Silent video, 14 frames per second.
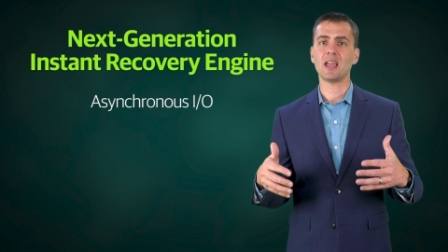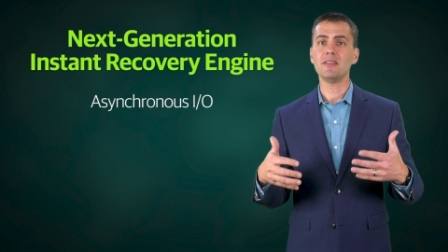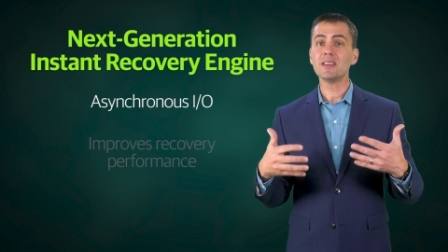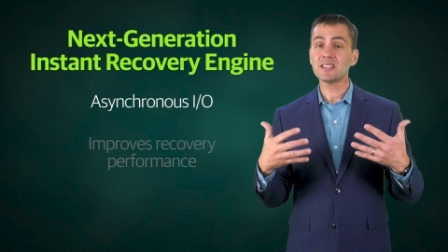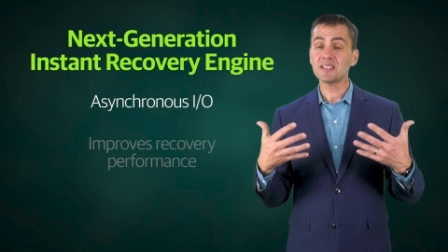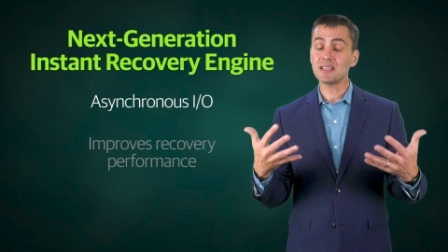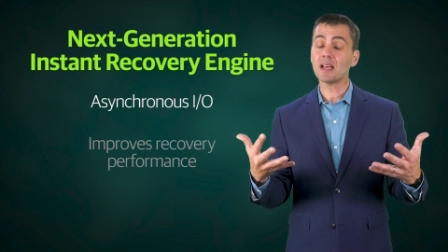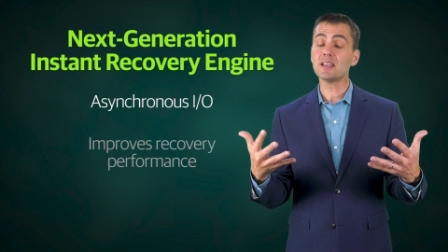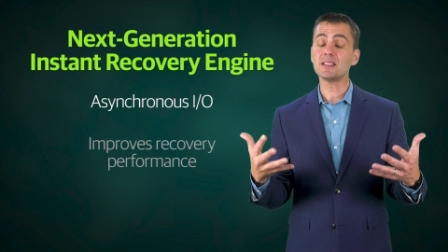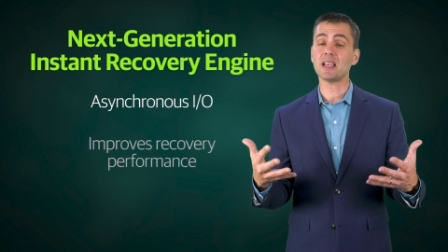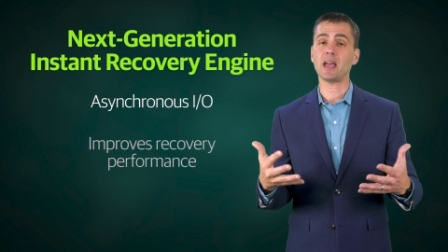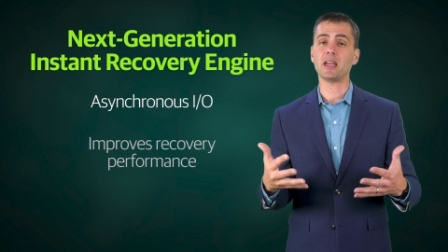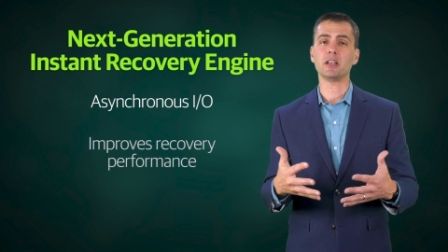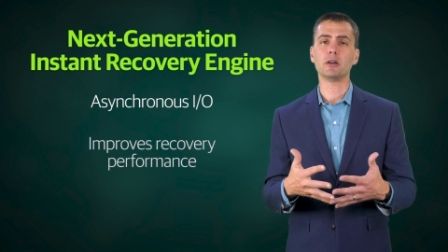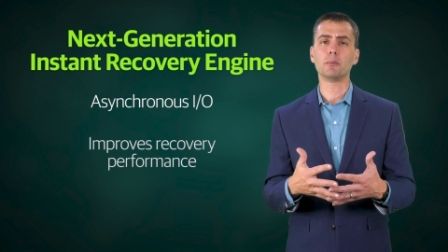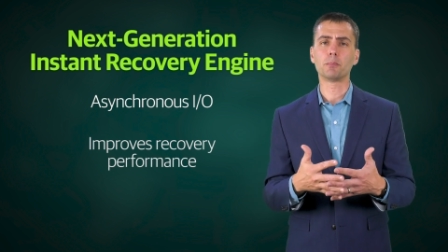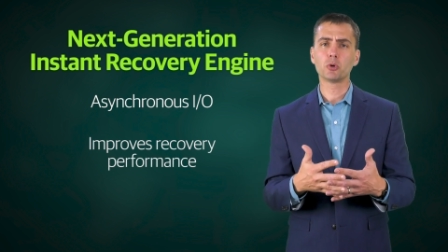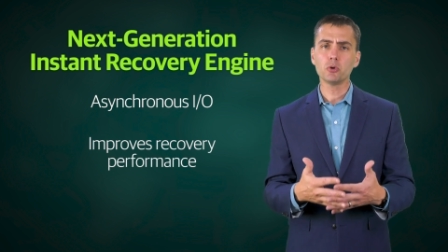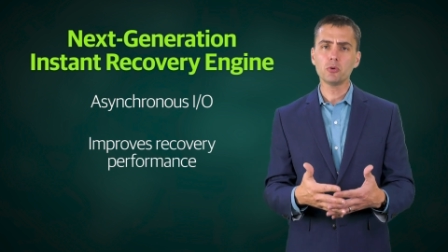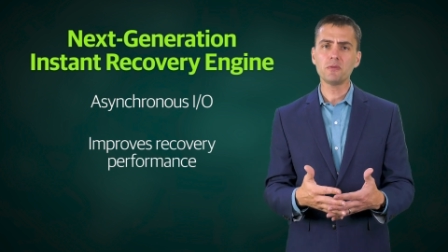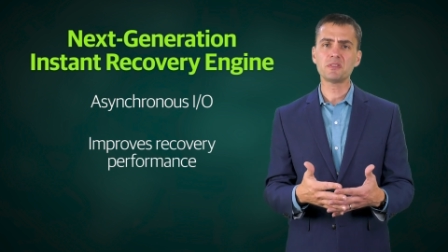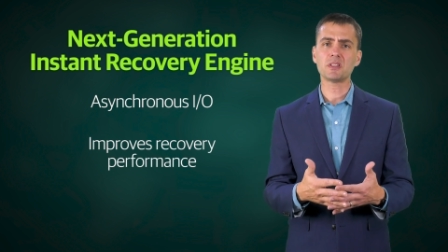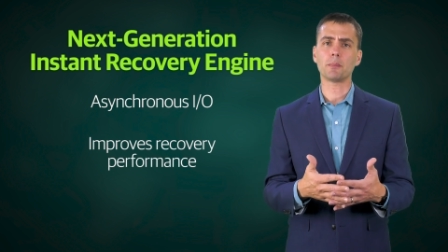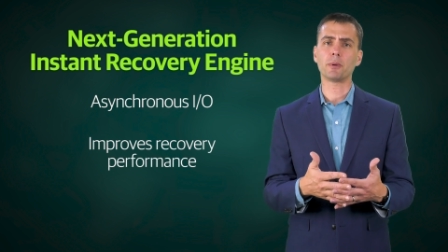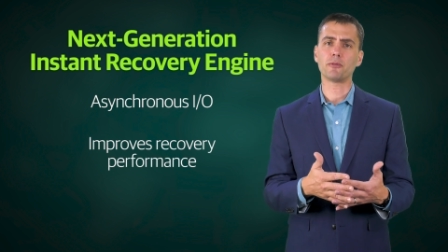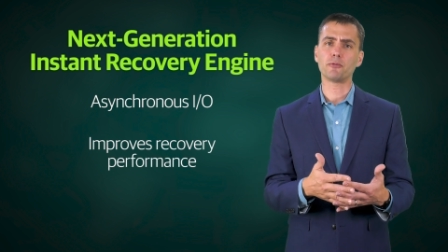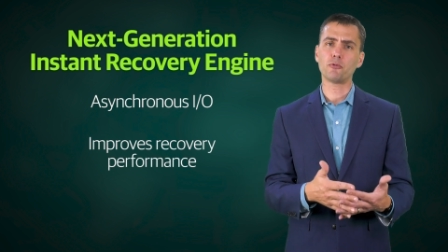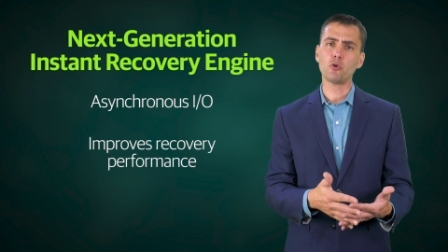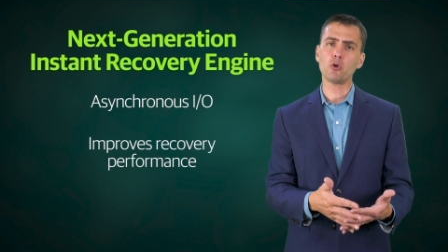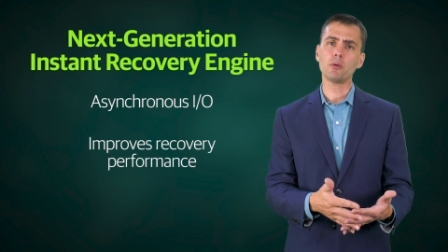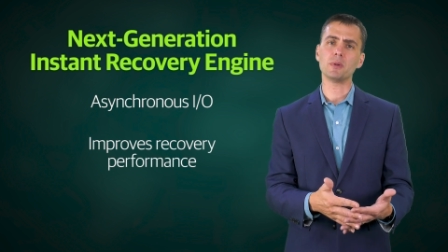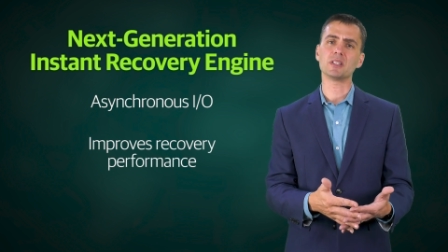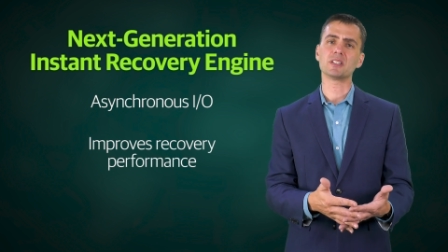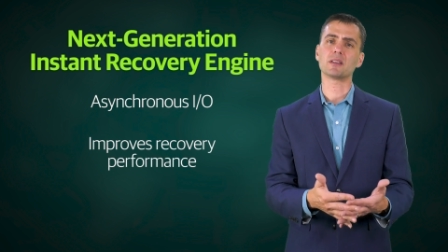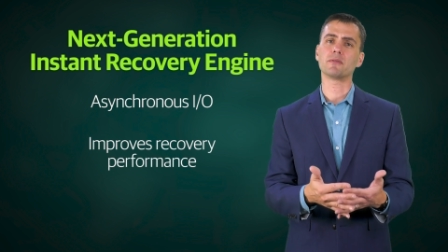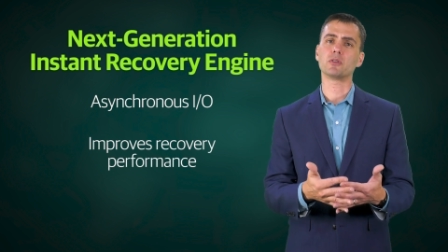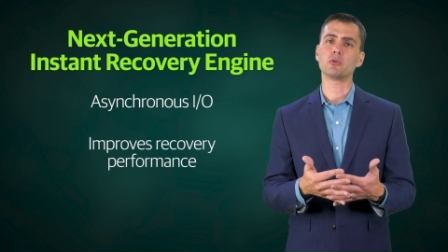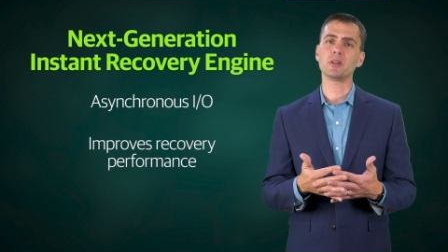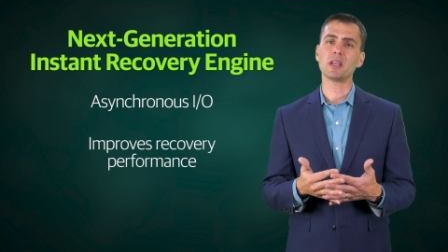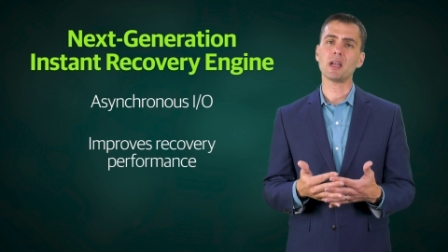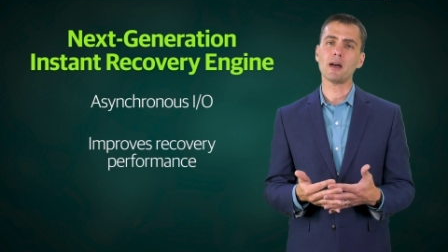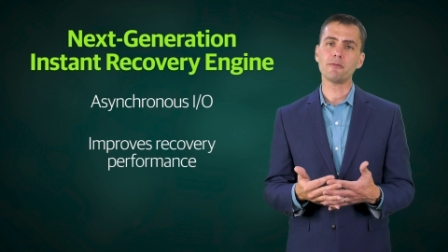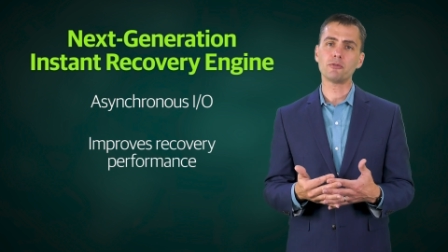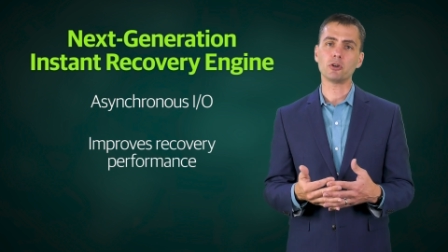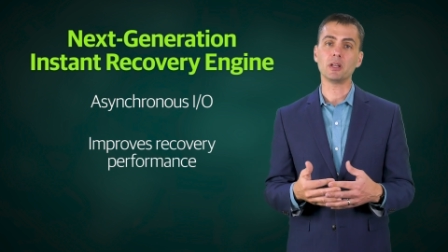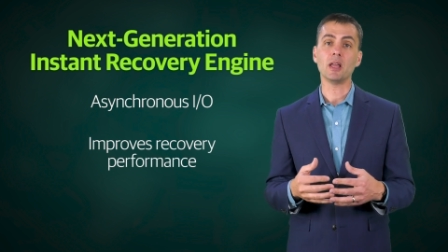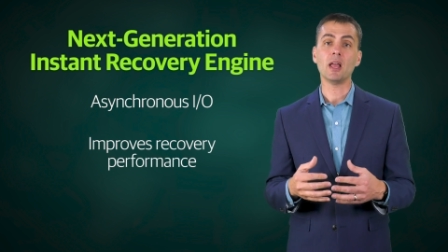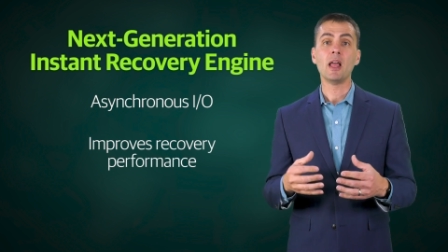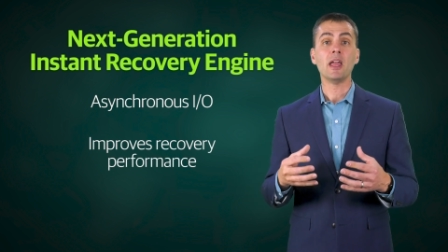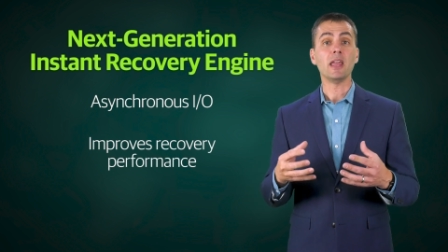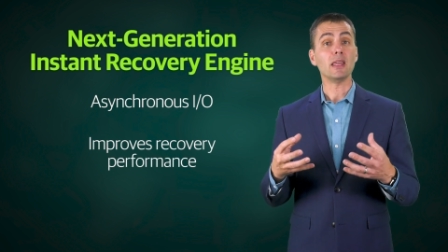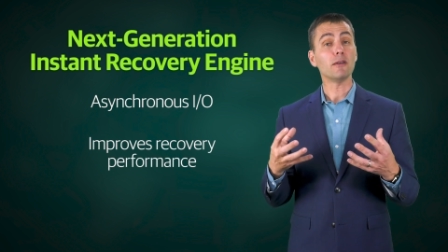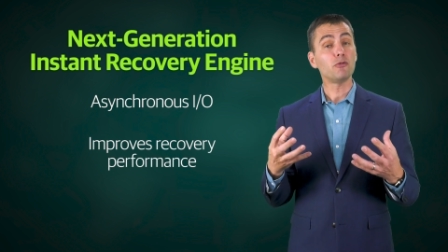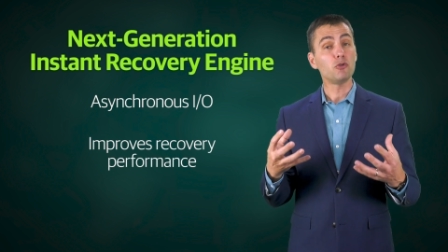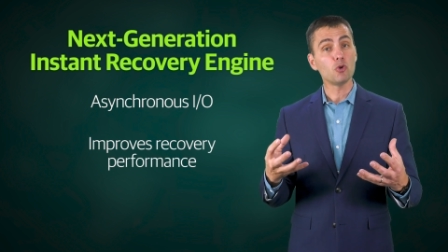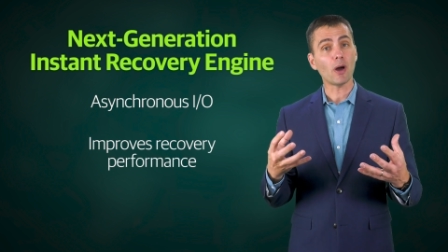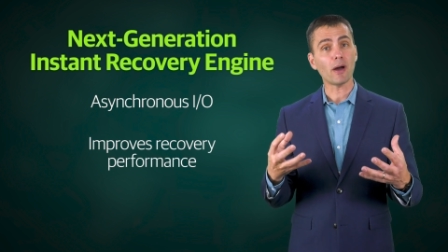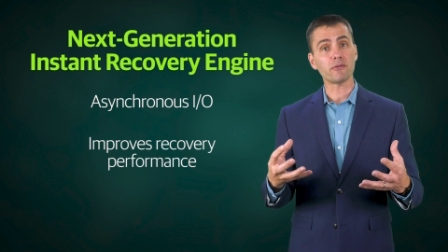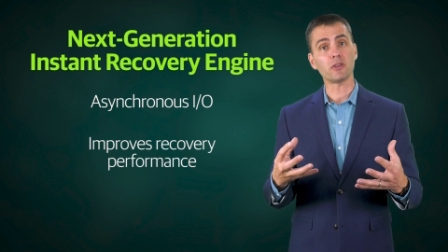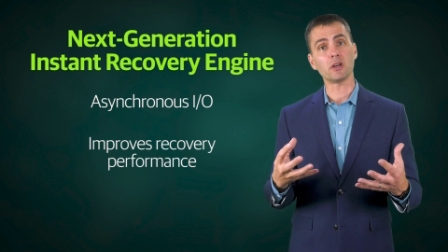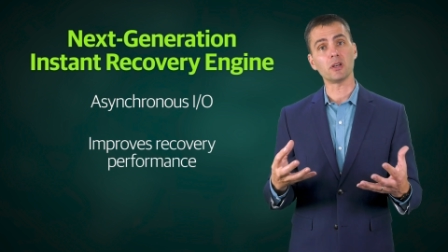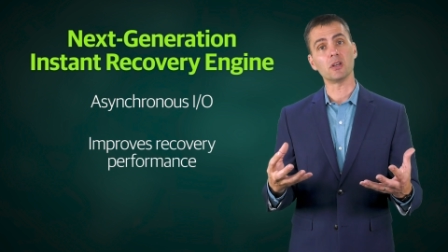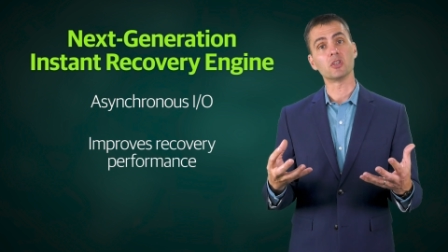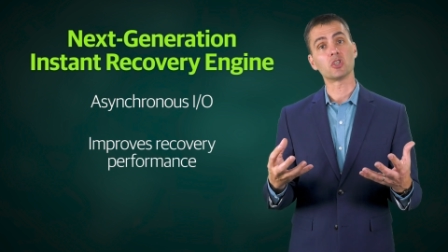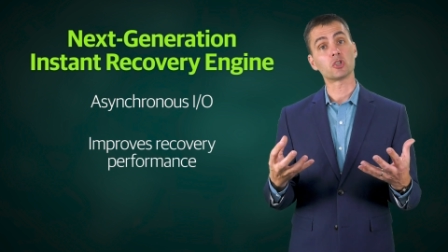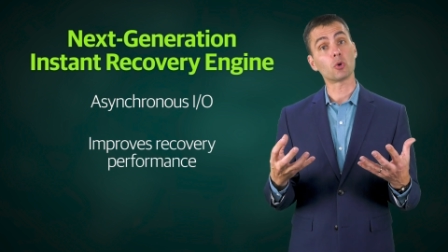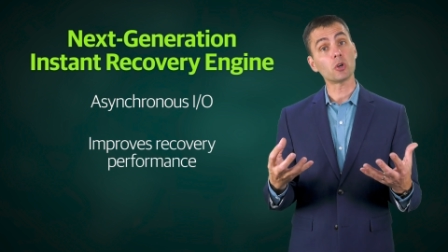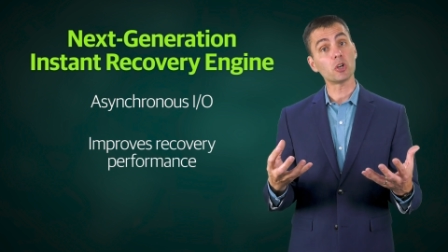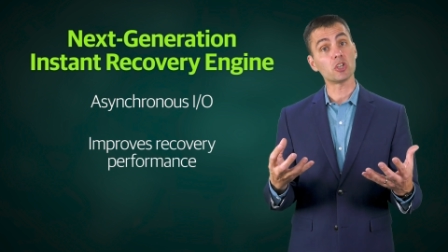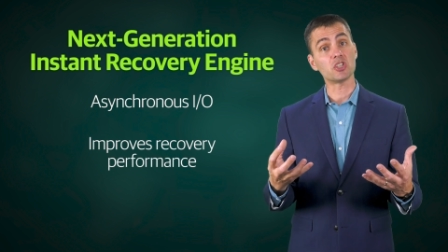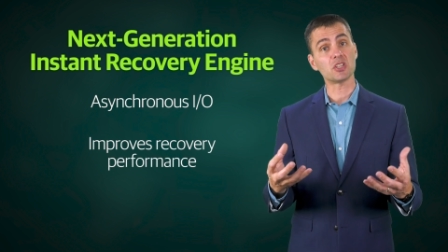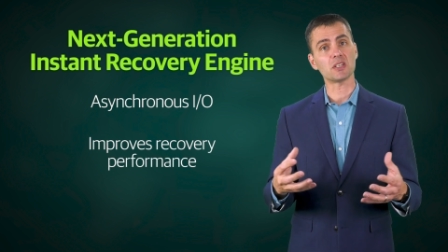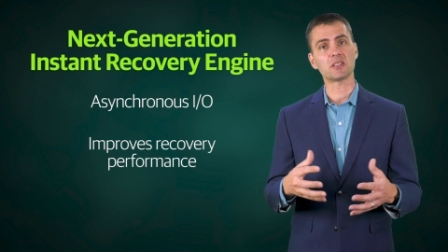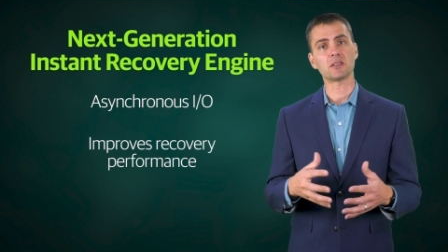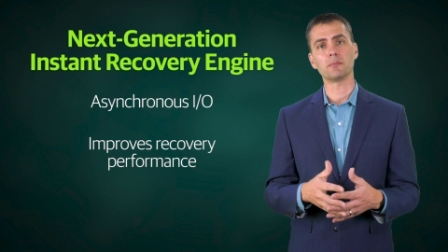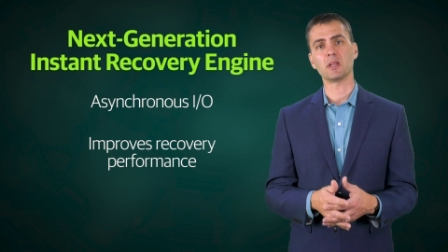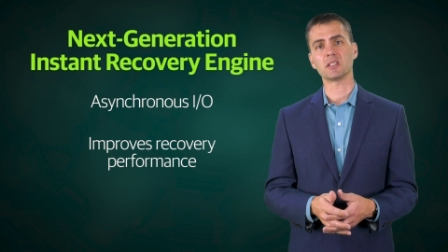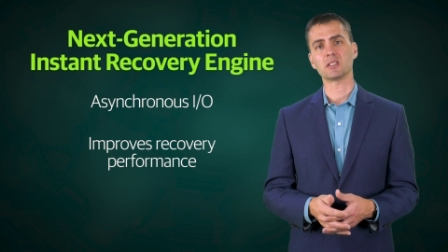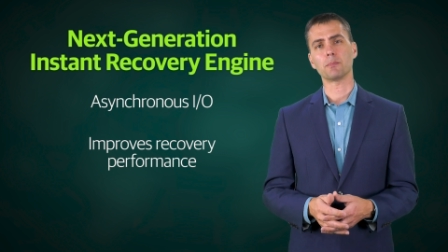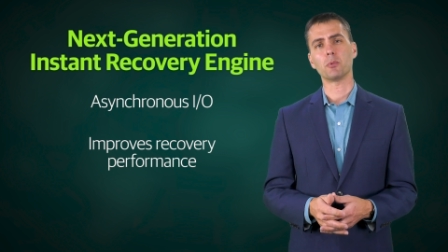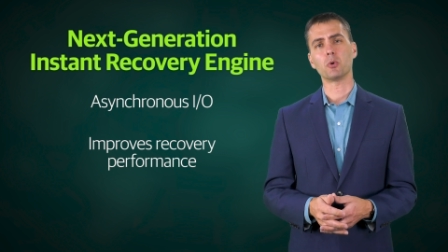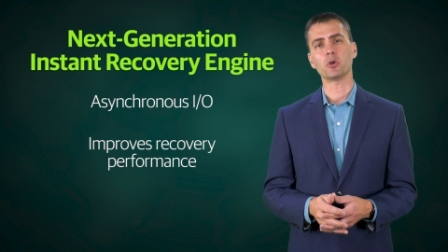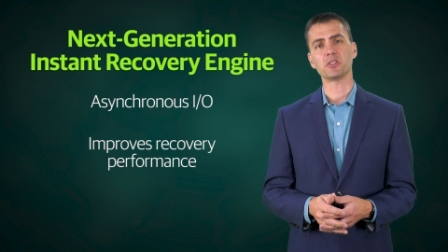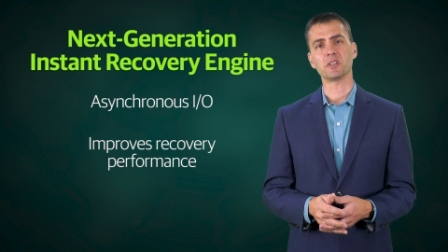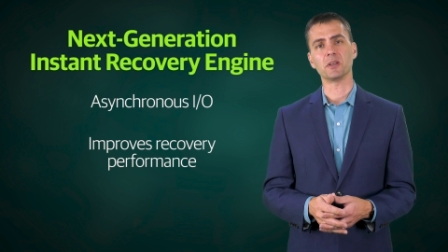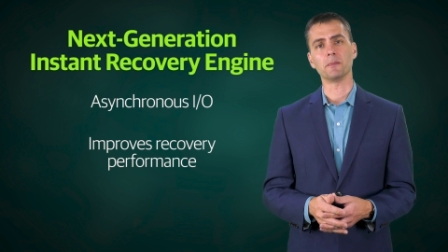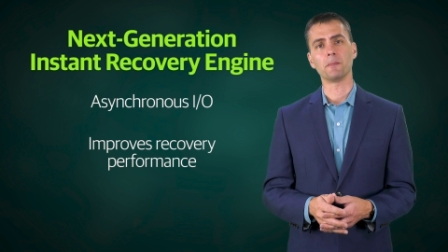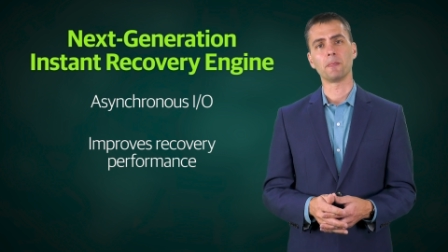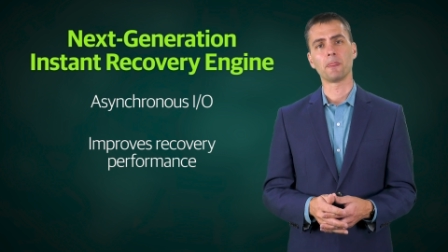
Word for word: And this does that. It improves the performance of the recovery if you have the storage system that supports it.